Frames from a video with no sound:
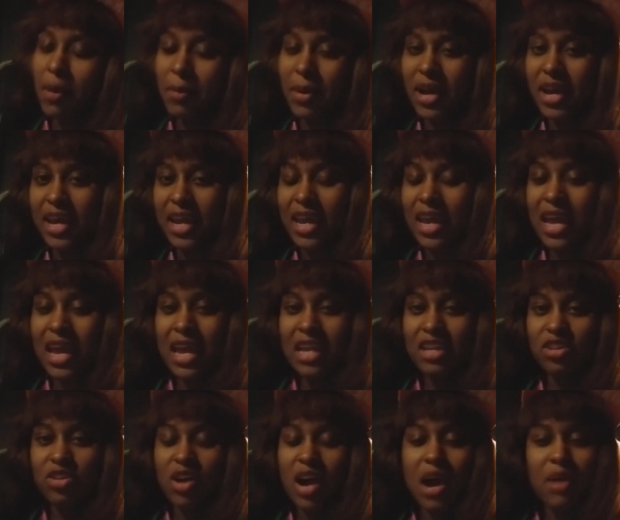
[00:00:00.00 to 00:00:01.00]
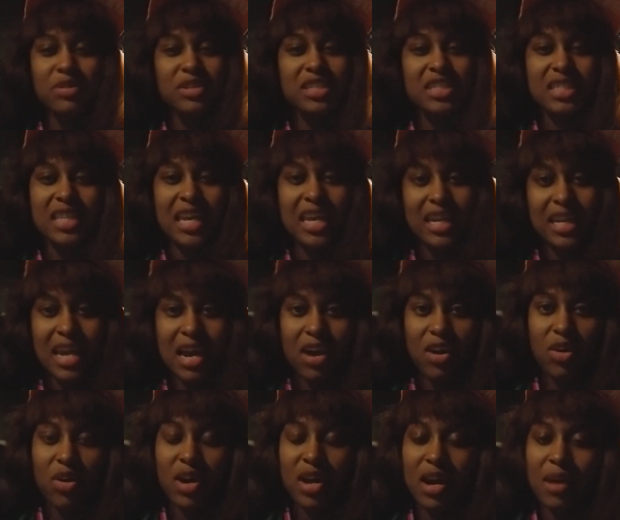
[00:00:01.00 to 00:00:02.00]
but you know I was just getting
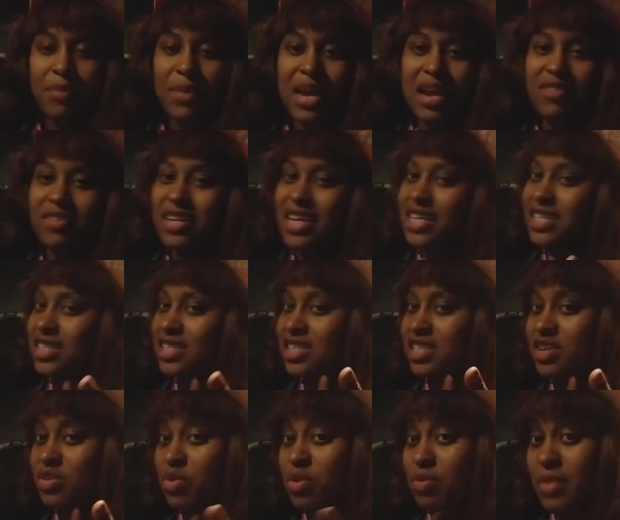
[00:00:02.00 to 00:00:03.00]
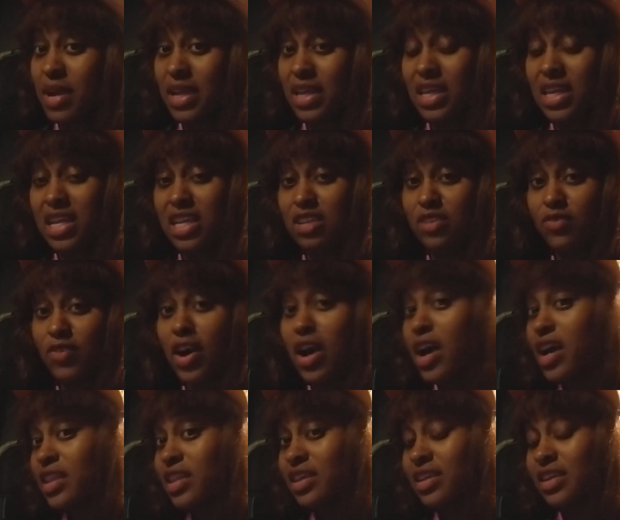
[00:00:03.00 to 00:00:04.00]
out a bad relationship with my kid's
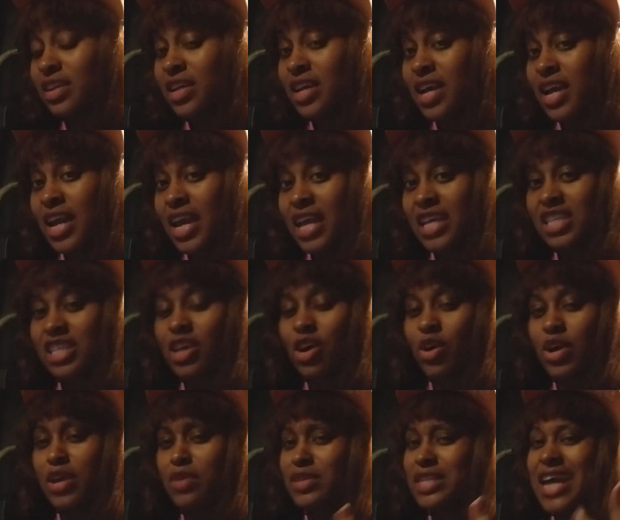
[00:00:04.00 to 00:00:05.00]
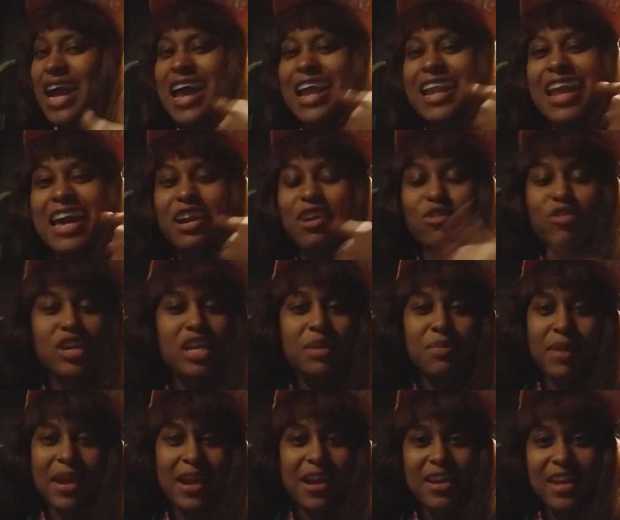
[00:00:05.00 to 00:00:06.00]
father, so he was kind of like a
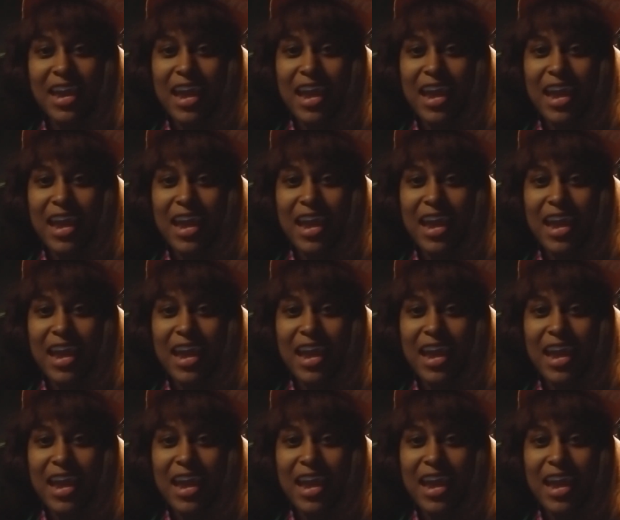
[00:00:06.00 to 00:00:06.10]
rebound.